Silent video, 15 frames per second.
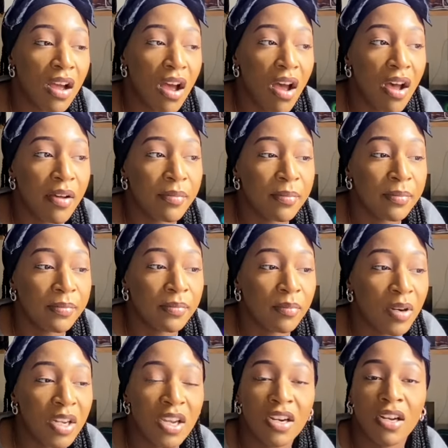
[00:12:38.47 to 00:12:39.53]
When
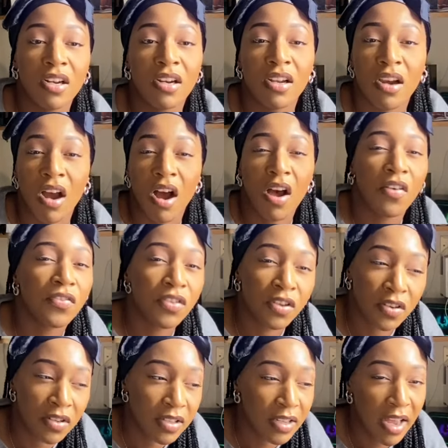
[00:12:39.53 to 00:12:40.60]
are you going to look after
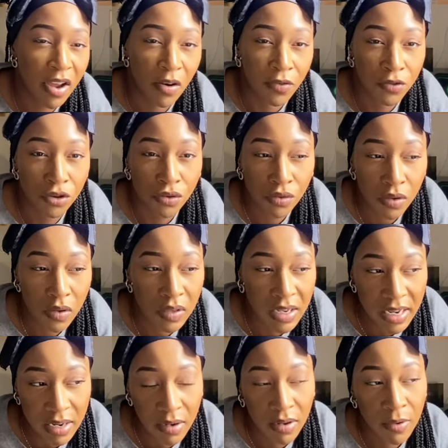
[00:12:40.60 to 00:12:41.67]
yourself
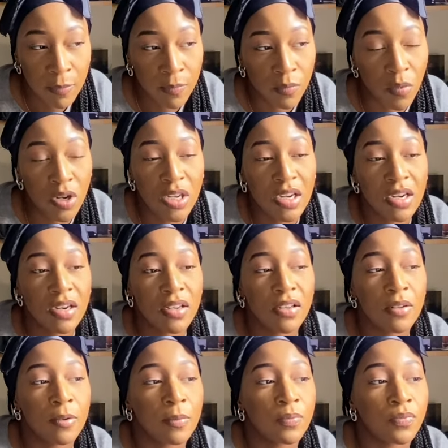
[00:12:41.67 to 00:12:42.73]
truly? When are you going
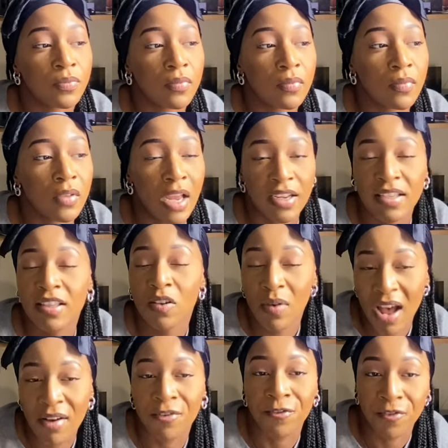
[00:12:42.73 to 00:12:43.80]
to like still
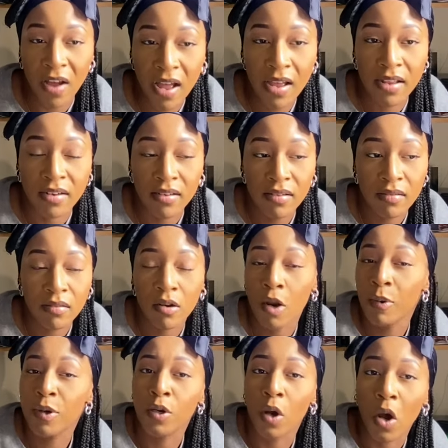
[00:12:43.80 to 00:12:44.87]
have fun,
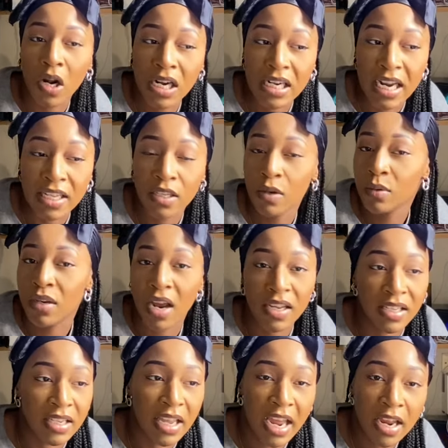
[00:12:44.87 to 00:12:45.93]
go on your holidays, go
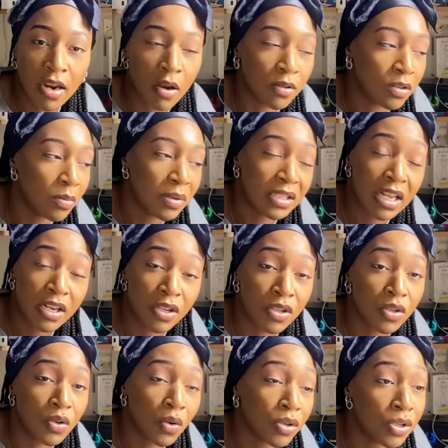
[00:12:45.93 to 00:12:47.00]
Turks and Caicos, nobody's telling you
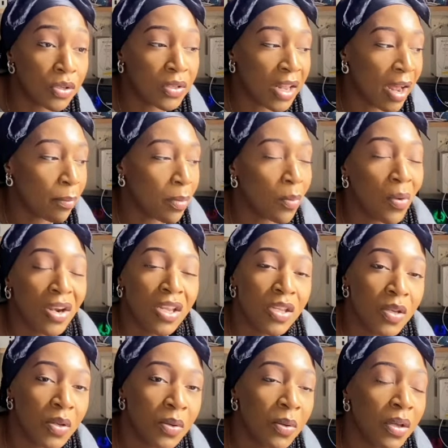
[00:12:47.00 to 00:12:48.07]
to not do that, but when are
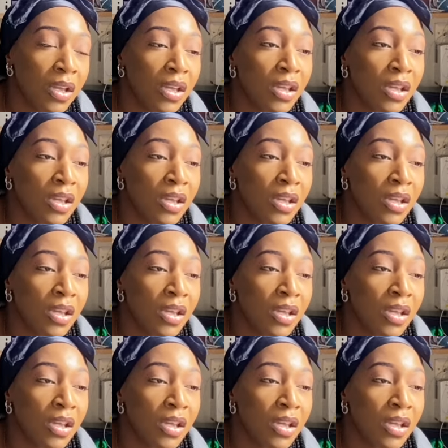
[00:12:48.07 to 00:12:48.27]
you